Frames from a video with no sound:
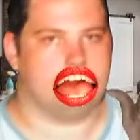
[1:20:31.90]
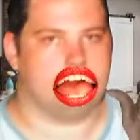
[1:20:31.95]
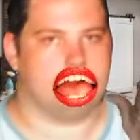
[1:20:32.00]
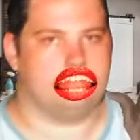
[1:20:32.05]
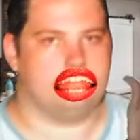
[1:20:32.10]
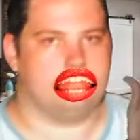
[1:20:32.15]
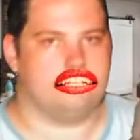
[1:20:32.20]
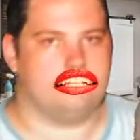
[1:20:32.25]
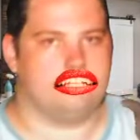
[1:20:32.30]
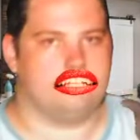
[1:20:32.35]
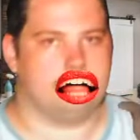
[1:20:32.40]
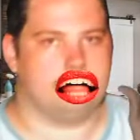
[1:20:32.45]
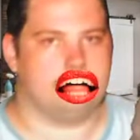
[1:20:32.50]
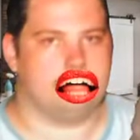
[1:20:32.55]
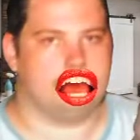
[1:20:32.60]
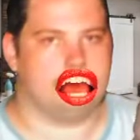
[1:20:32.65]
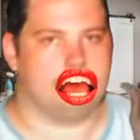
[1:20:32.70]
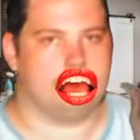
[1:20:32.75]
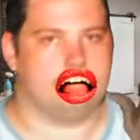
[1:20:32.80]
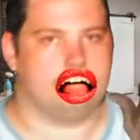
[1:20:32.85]
It's
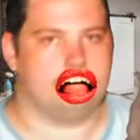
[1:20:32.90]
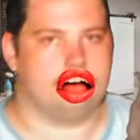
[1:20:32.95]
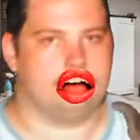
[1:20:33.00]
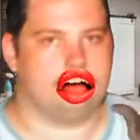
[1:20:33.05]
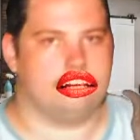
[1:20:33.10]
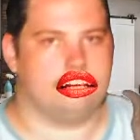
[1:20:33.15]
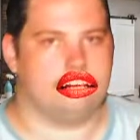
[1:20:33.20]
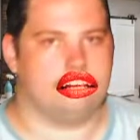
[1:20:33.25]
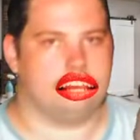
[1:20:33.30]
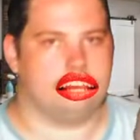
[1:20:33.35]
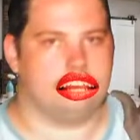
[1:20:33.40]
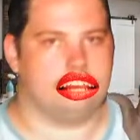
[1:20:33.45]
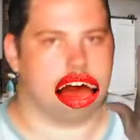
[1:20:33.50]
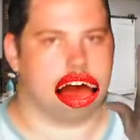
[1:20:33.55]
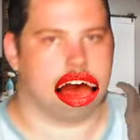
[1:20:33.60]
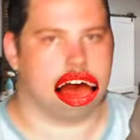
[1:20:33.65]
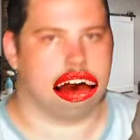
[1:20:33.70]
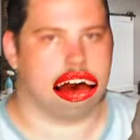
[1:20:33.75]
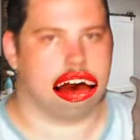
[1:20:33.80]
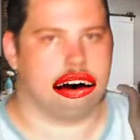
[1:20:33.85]
actually called "Get
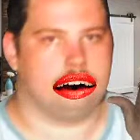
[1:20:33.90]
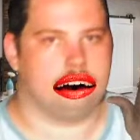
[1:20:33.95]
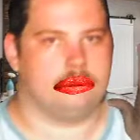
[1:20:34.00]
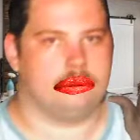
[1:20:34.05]
With It."